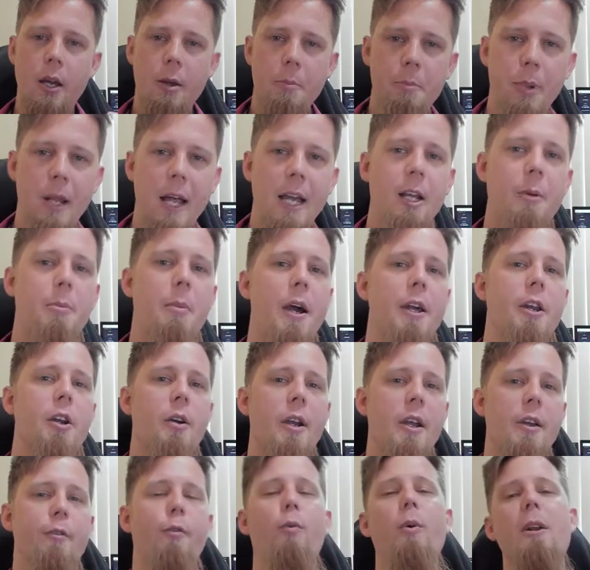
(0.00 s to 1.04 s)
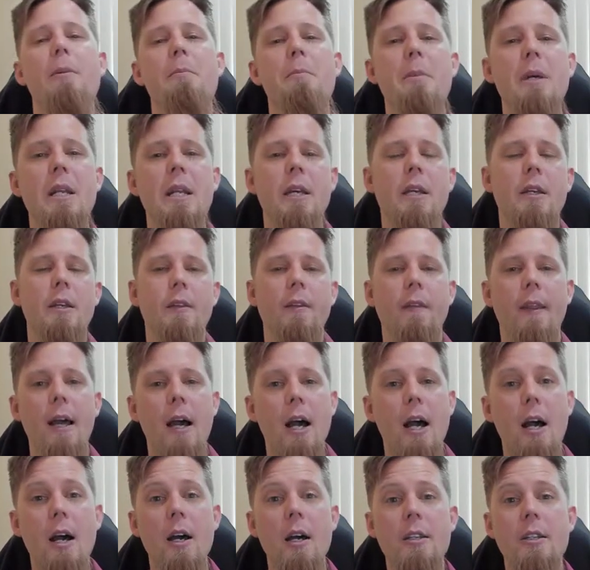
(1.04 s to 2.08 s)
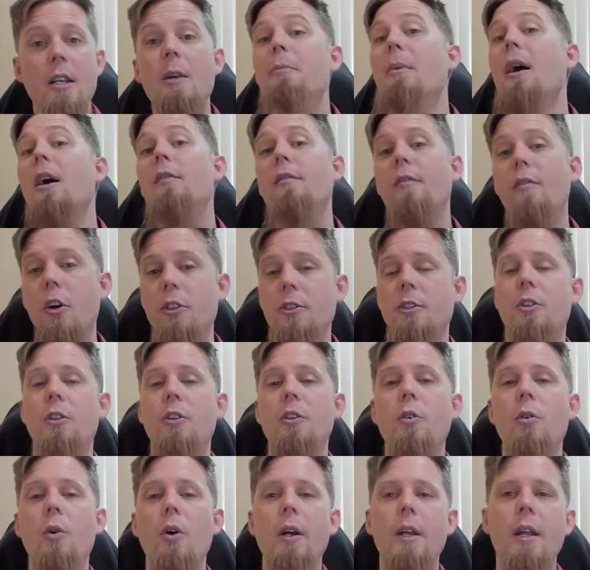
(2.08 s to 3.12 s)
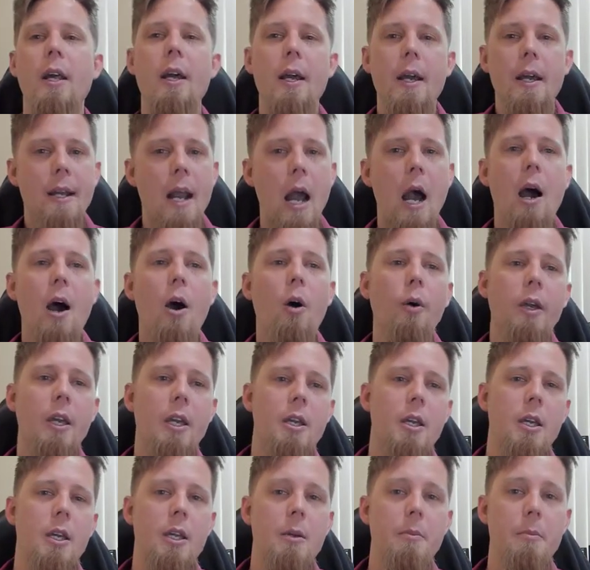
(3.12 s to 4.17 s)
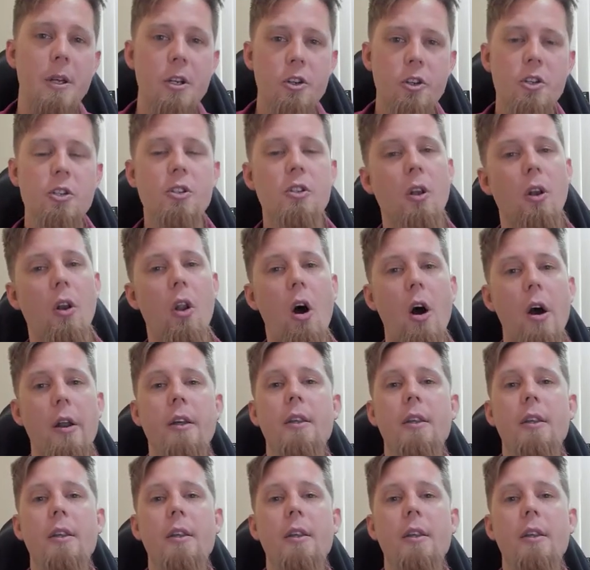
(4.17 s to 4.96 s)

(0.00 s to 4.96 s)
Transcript: BlackMiner F1 Mini, done by Voskcoin. Now, he mentions a lot